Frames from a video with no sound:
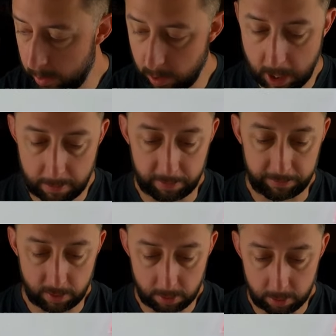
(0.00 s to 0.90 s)
or 9,
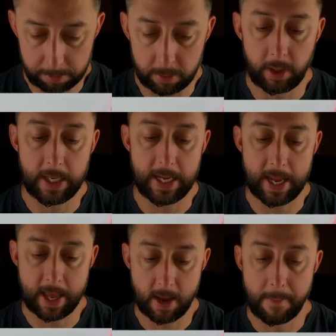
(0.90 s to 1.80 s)

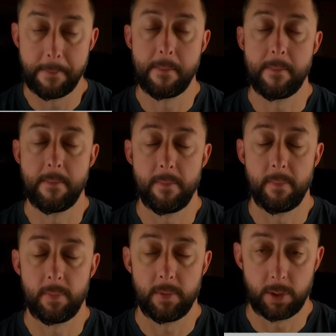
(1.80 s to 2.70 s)
preferably
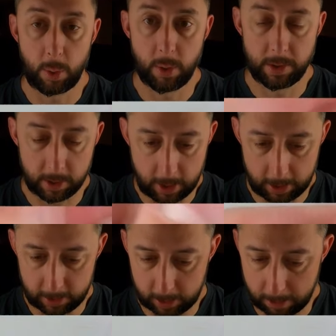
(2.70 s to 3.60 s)
towards the
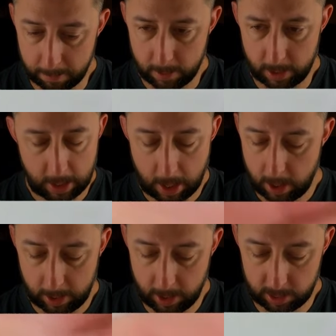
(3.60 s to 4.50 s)
9 side.
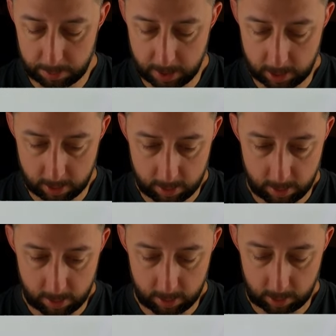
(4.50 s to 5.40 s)
Can't speak.
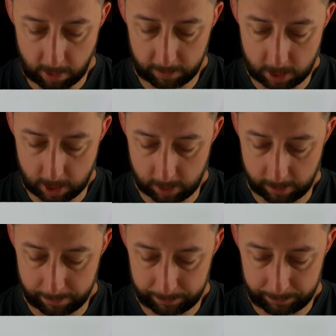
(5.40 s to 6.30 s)
Never can.
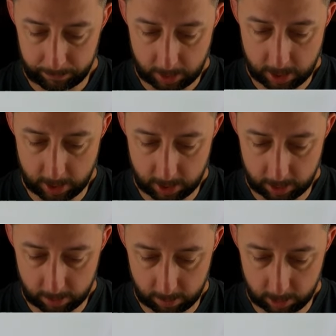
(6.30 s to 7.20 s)
It
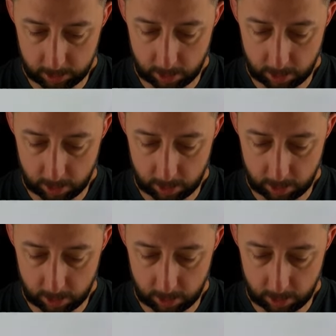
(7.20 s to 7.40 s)
hit. These are